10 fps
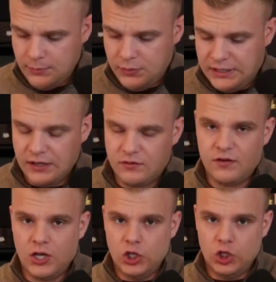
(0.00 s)

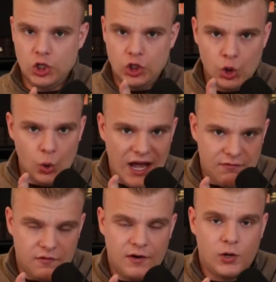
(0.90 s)
Because you have
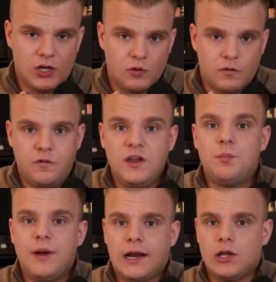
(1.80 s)
a very good
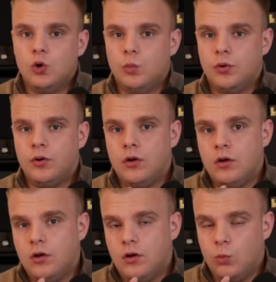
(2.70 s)
feedback loop
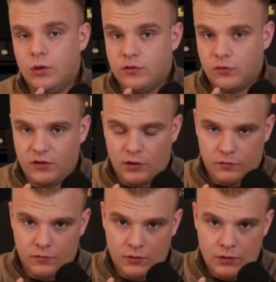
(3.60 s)
with yourself.